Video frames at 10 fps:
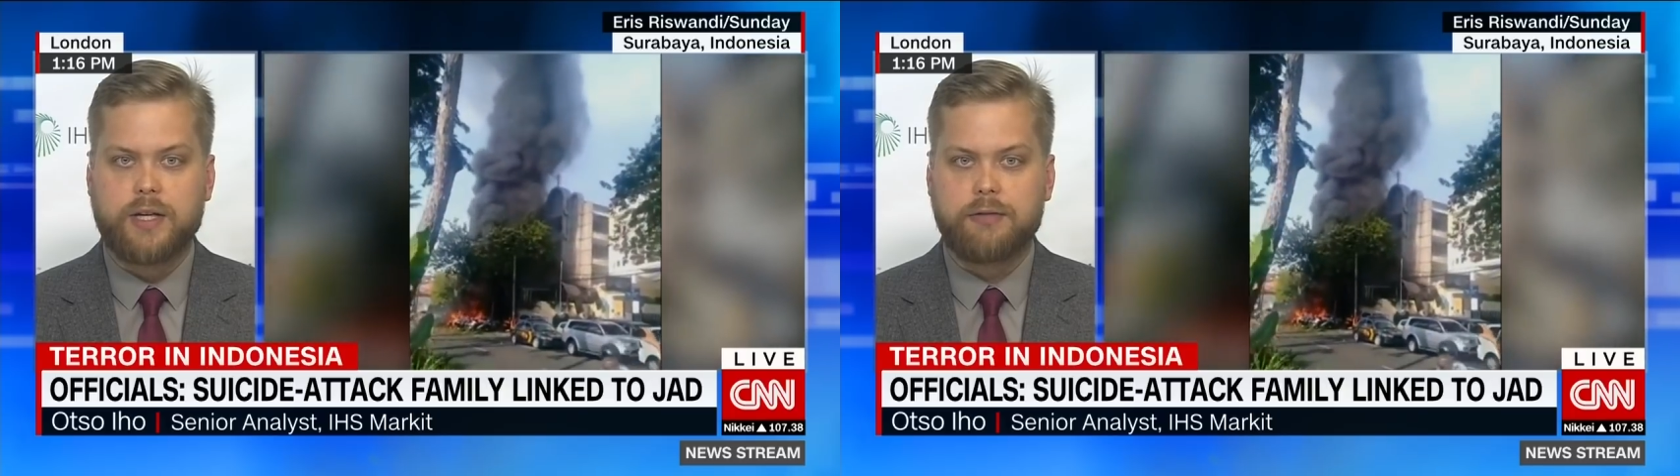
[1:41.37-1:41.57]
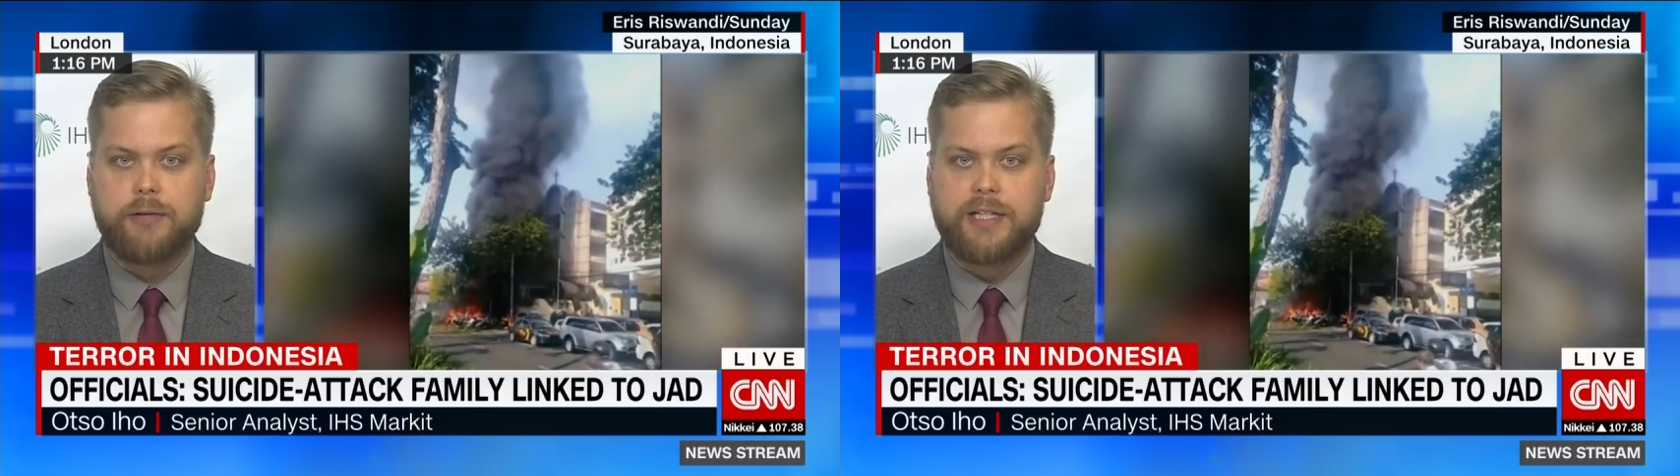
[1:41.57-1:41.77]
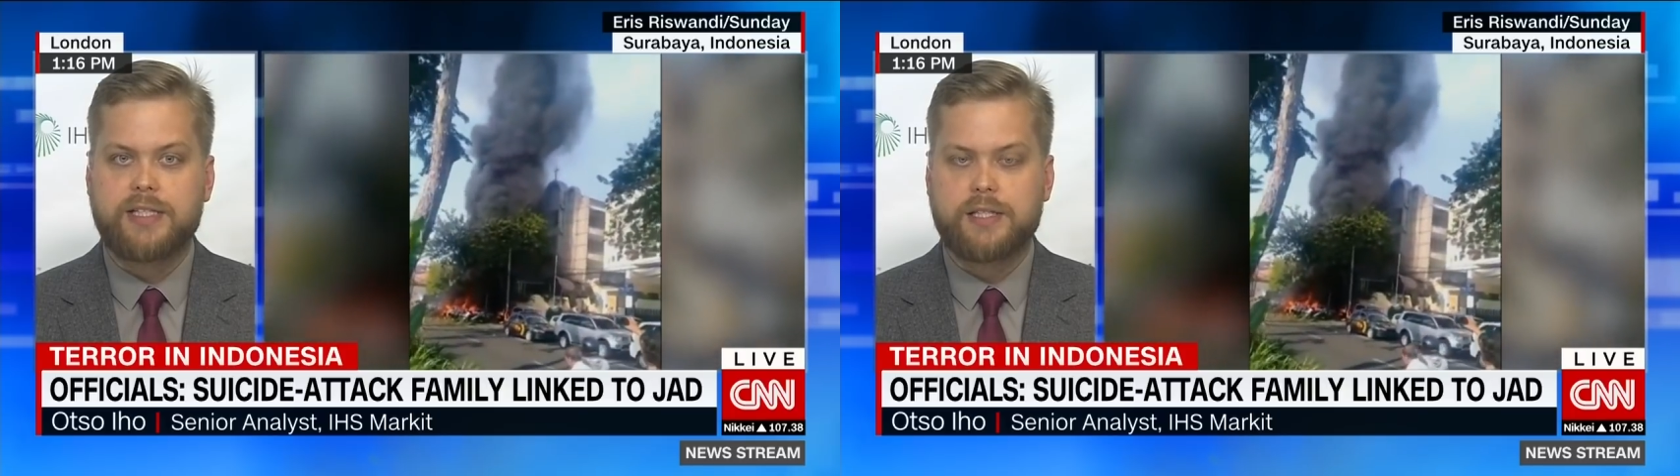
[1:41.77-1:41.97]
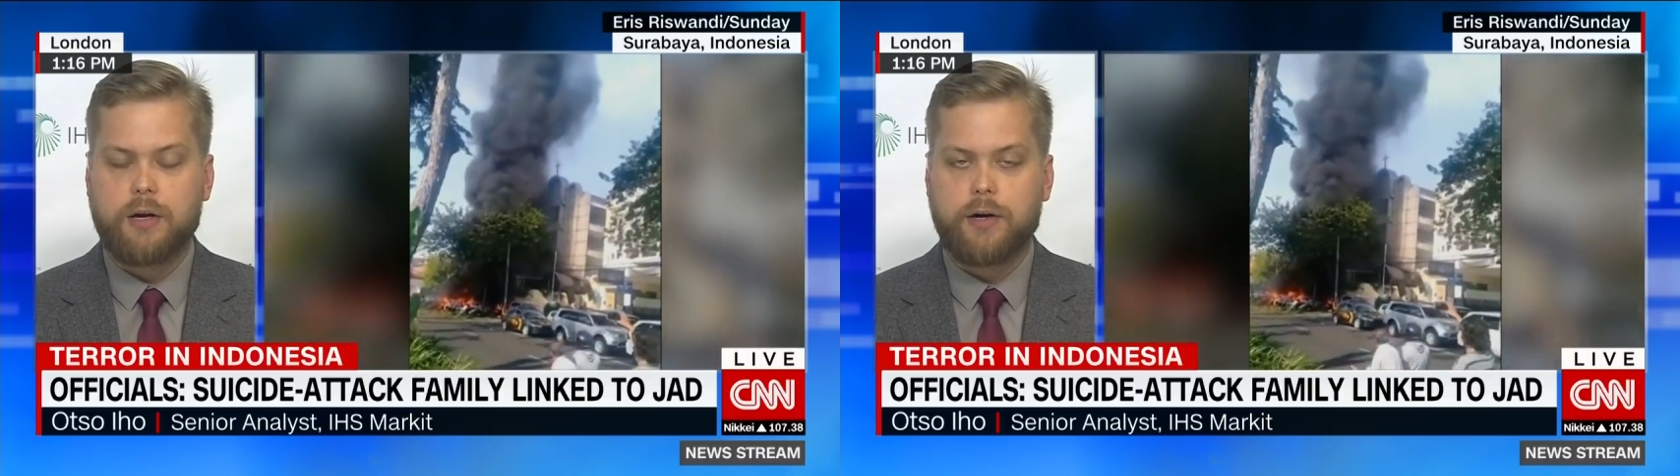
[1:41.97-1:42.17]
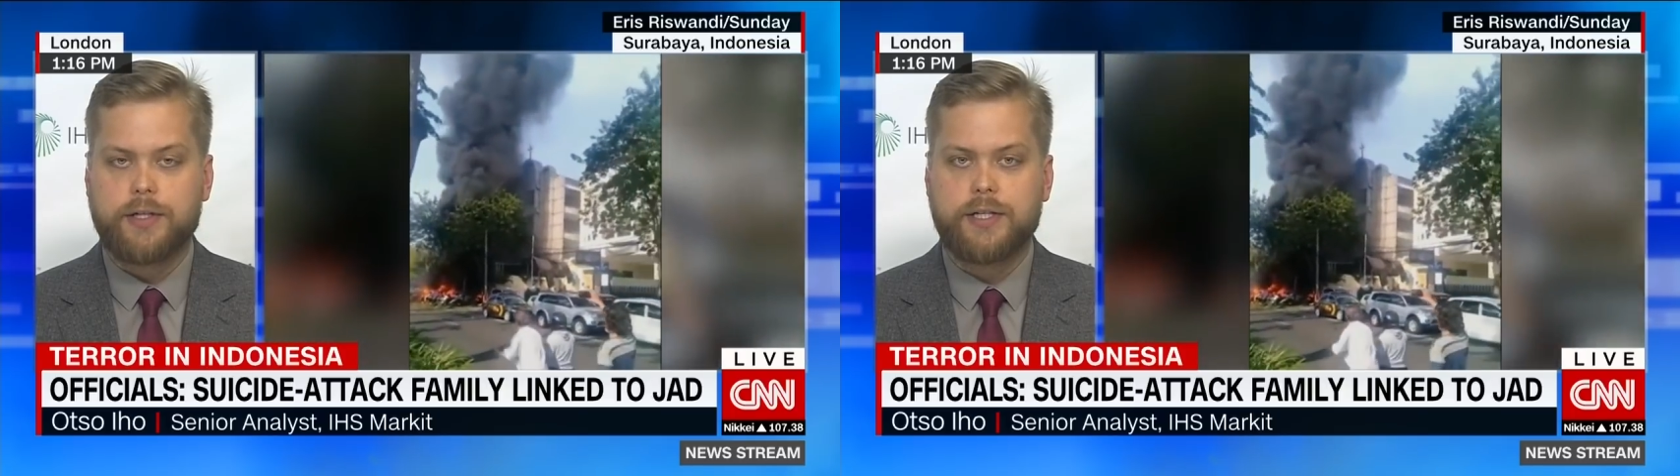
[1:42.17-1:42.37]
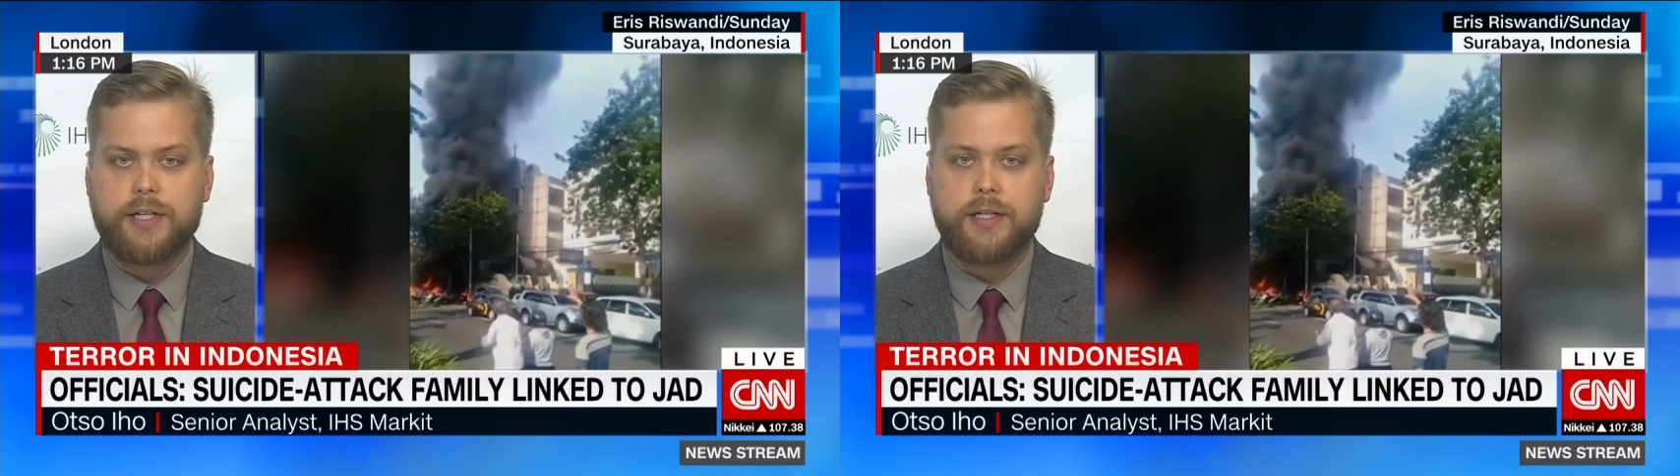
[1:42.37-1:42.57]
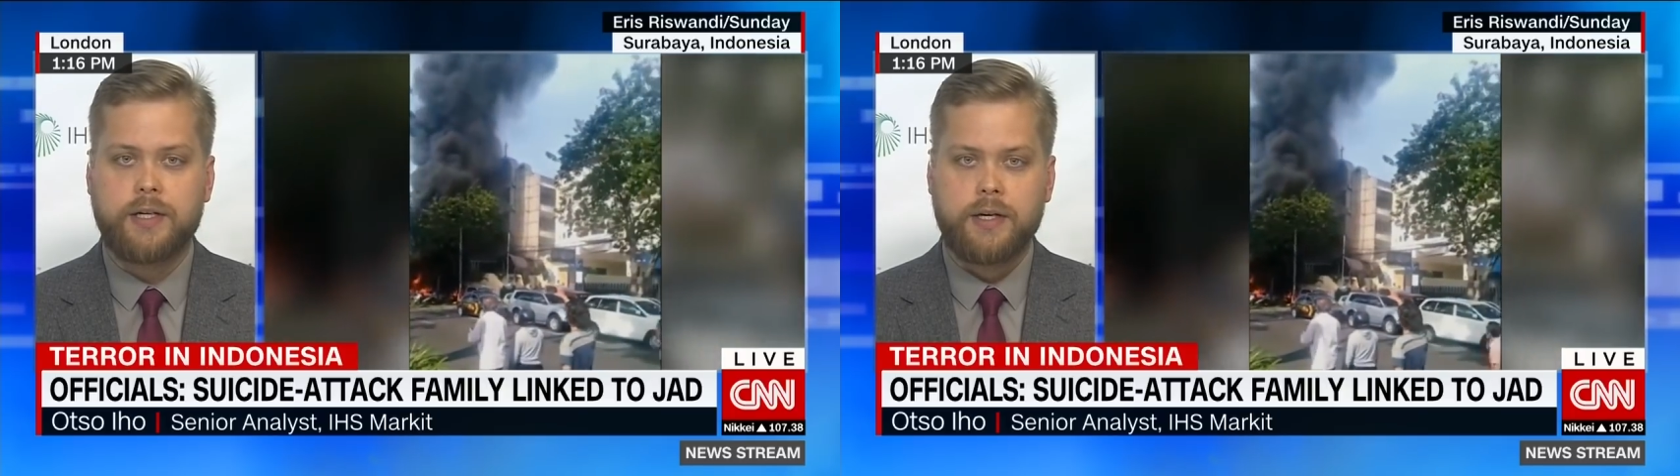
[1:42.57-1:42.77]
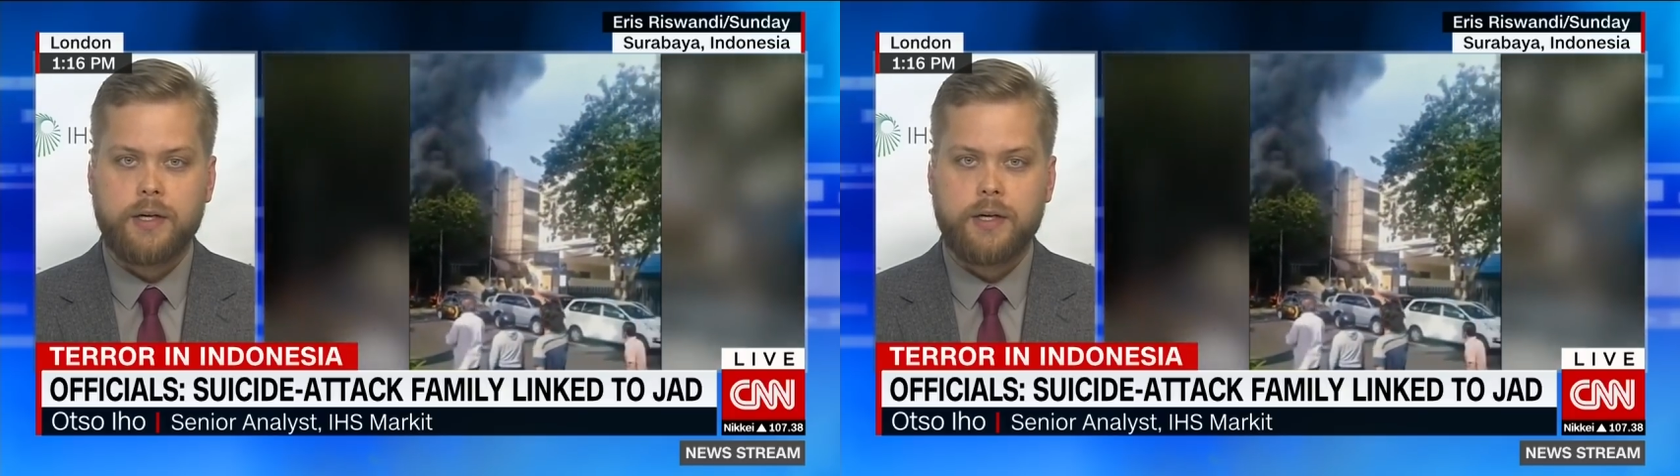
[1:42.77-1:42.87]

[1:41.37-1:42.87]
that really started